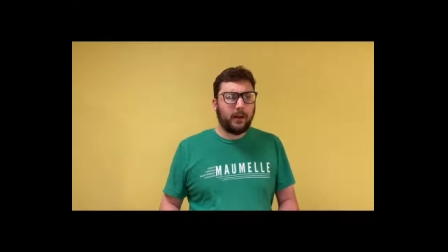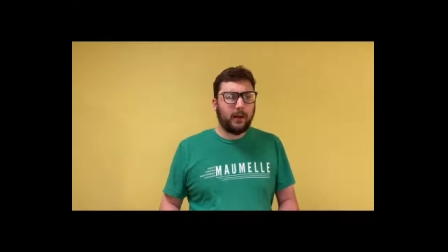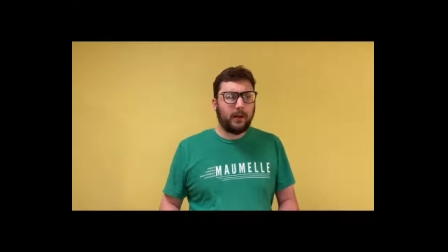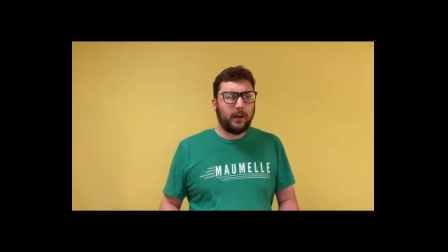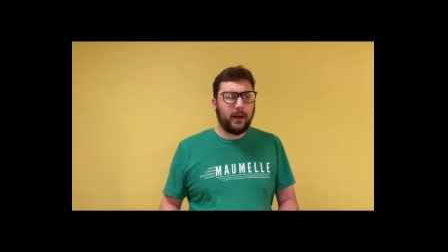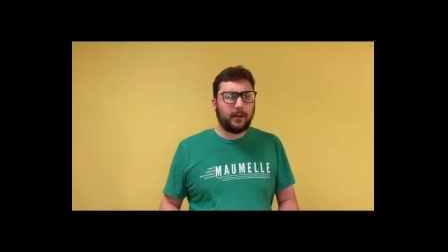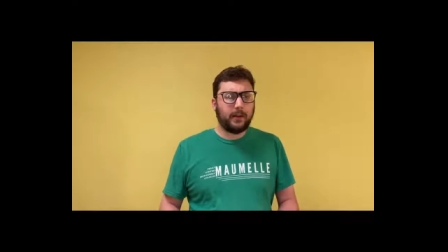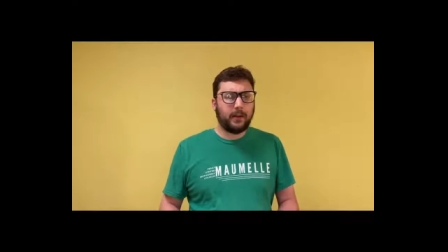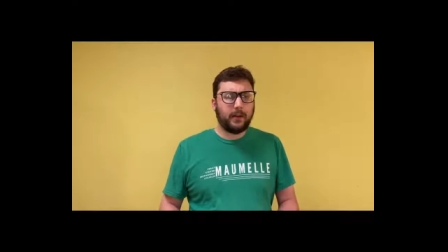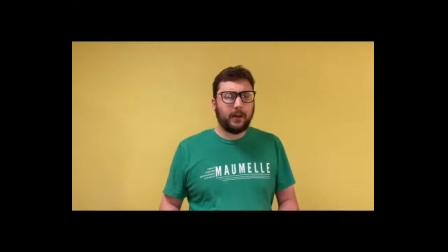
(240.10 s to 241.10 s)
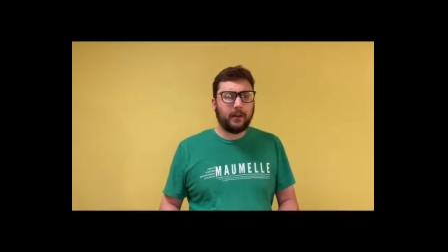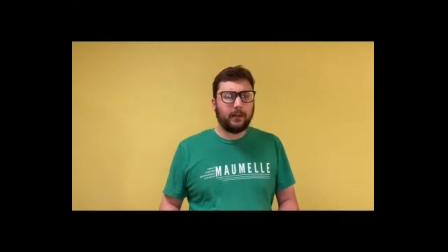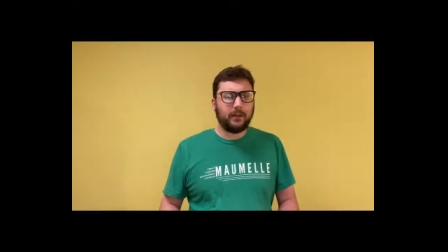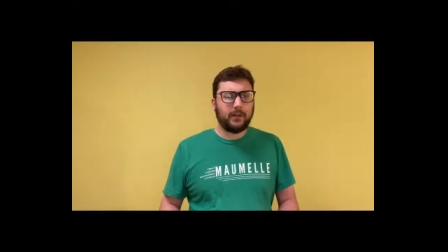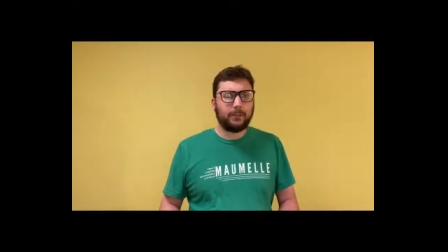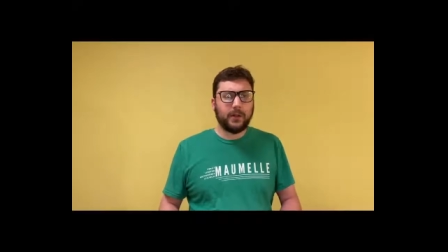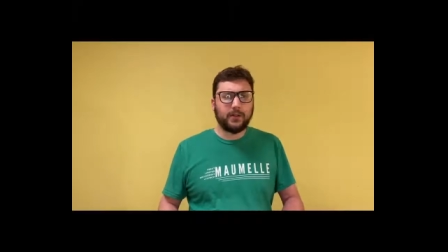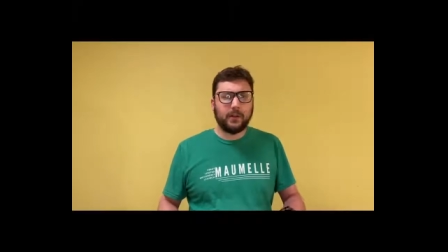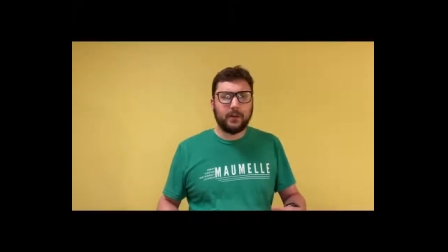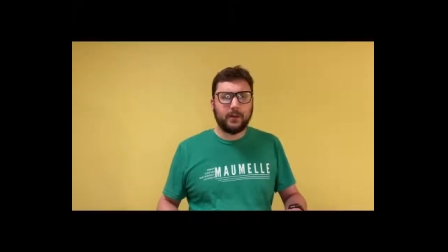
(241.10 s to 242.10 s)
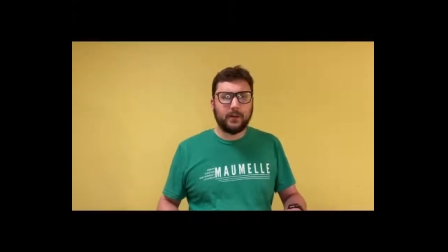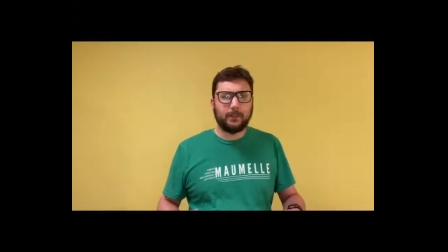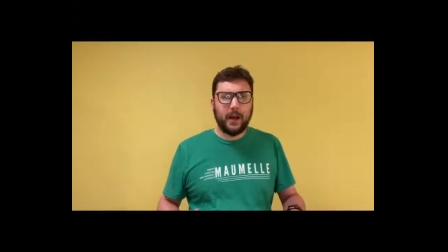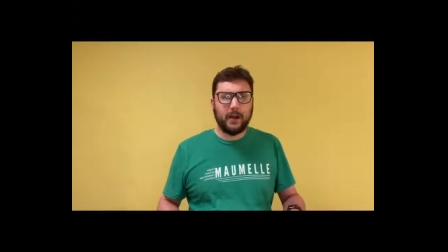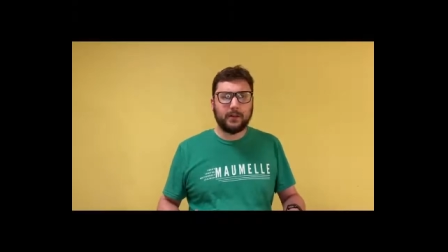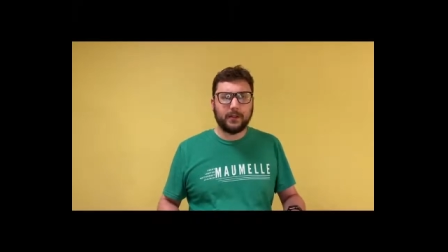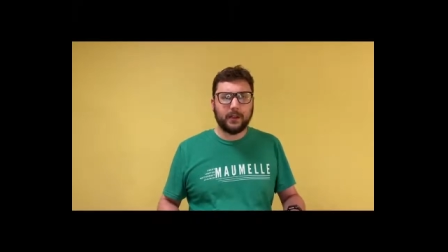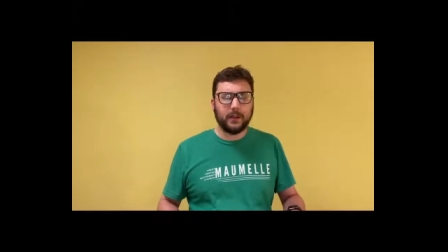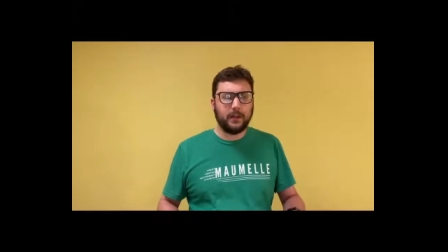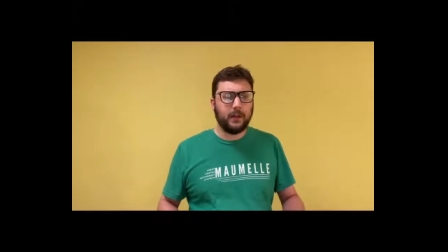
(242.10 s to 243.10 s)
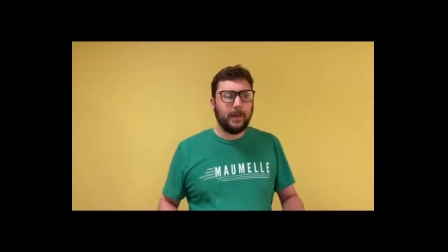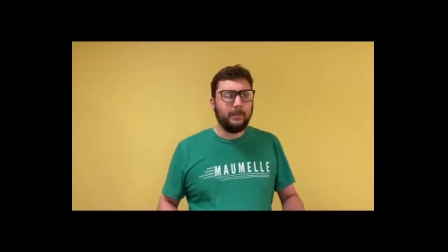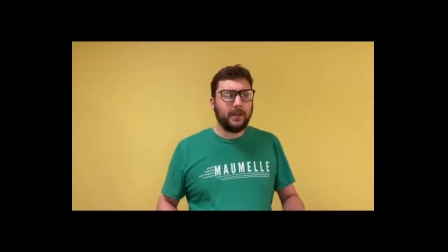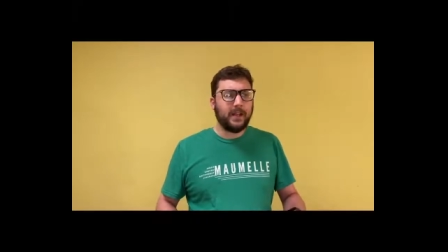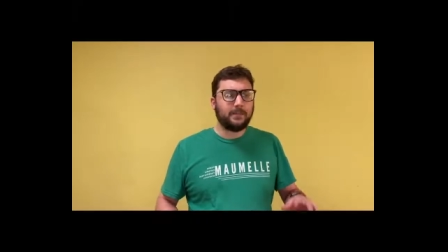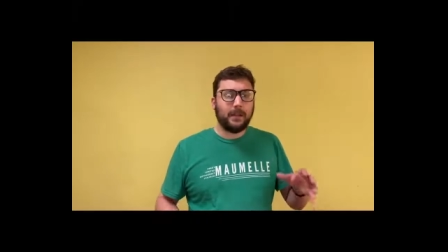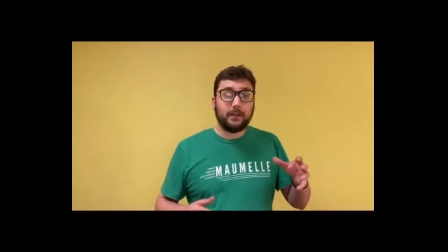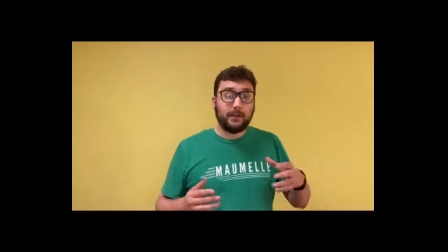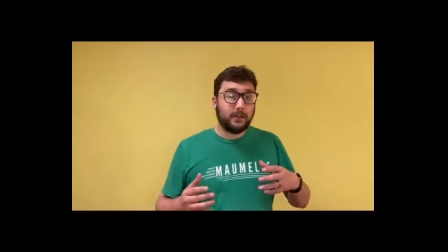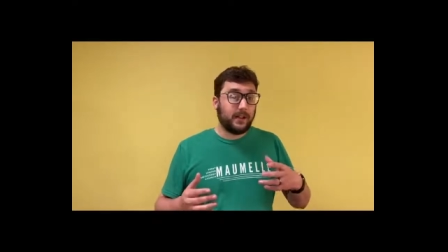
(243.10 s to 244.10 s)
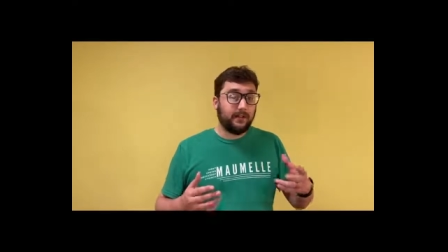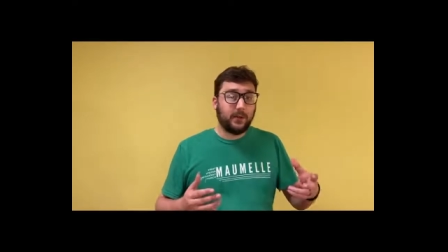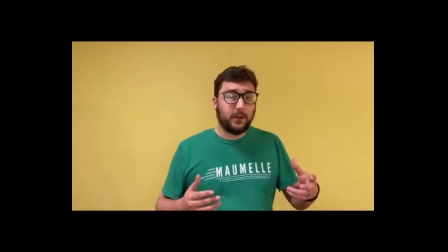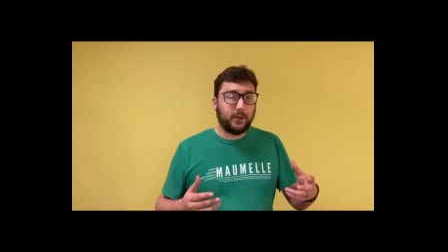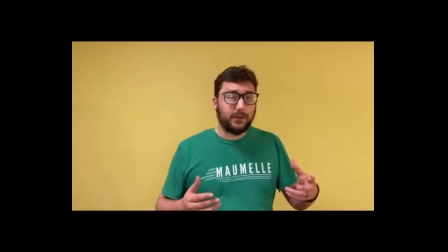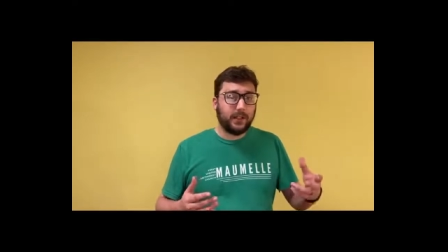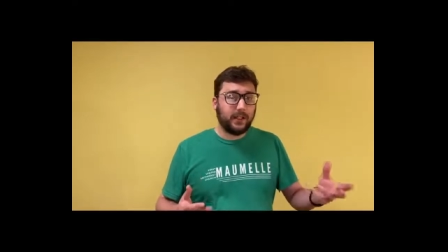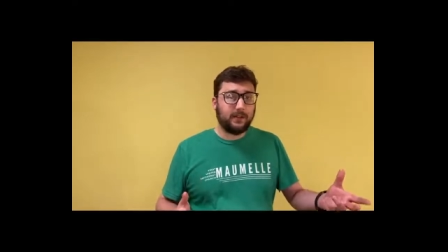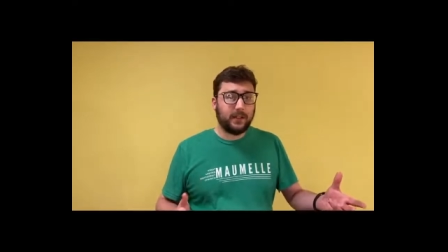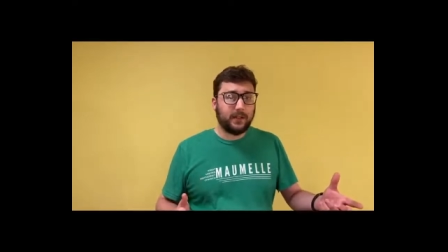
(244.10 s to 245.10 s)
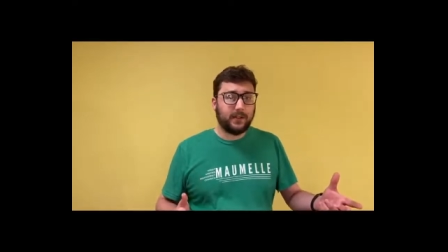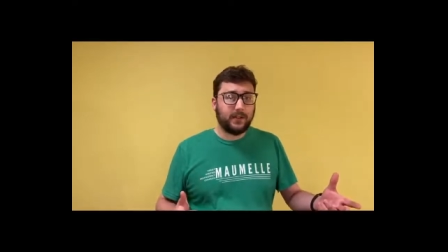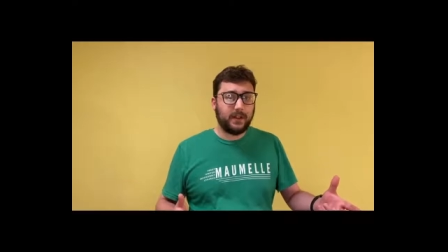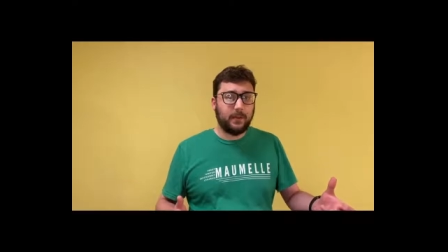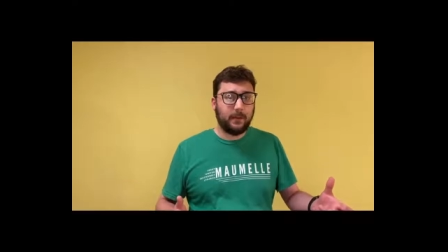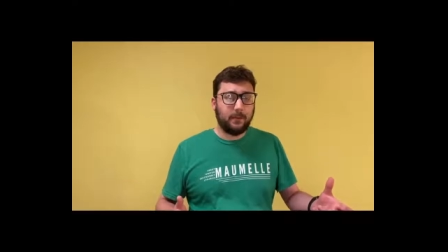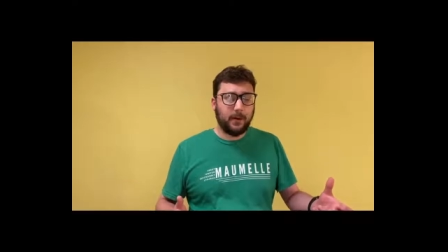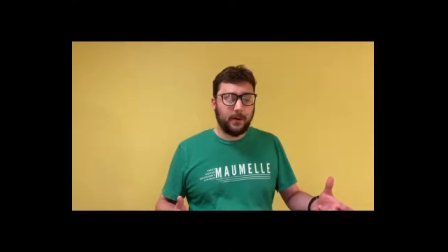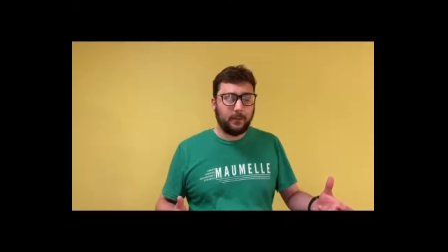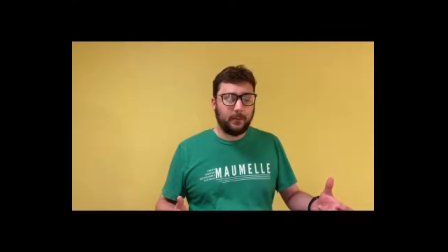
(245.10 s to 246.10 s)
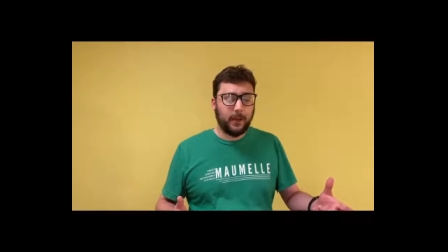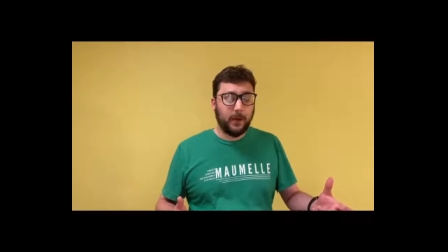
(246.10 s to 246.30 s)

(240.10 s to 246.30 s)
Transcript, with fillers: I, I think uh, especially over this past year, it's been difficult to even get to see my mom.